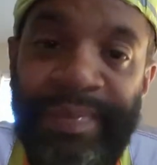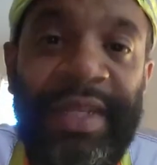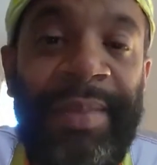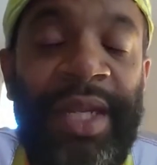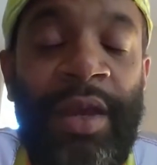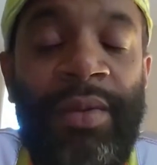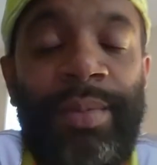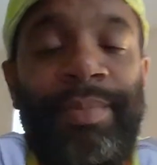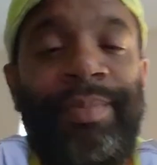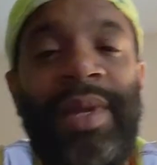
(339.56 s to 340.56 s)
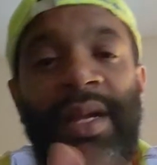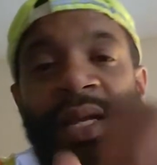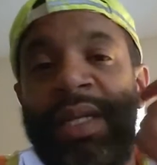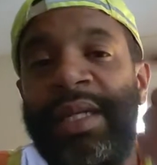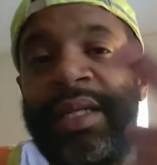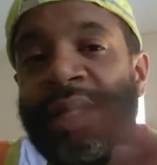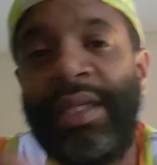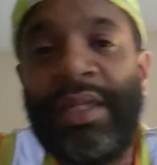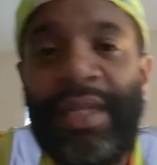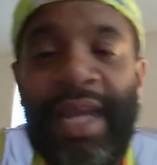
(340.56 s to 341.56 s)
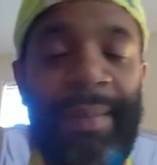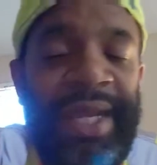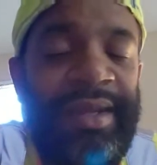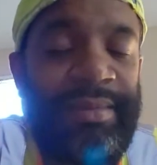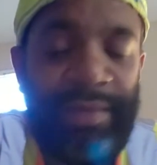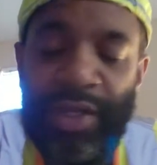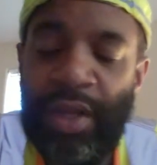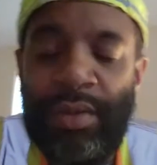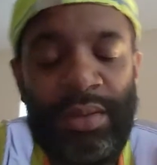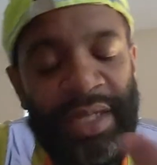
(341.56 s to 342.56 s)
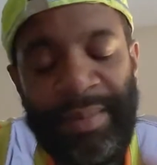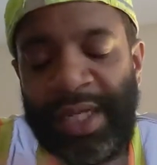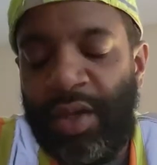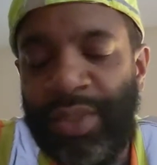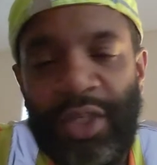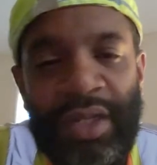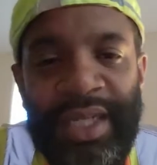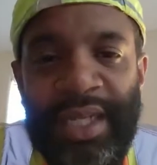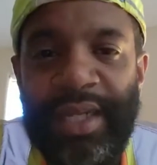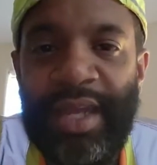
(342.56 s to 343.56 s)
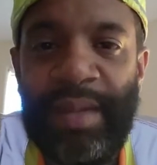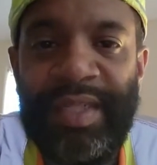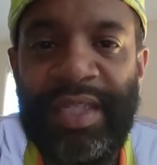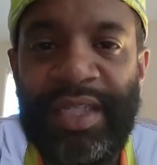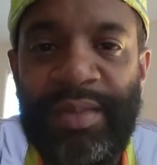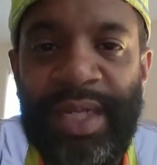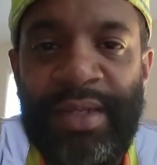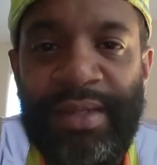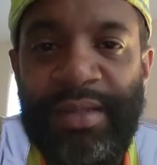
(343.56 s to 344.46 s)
Let me know. Comment, you know, let me know what y'all think in the comment section, man.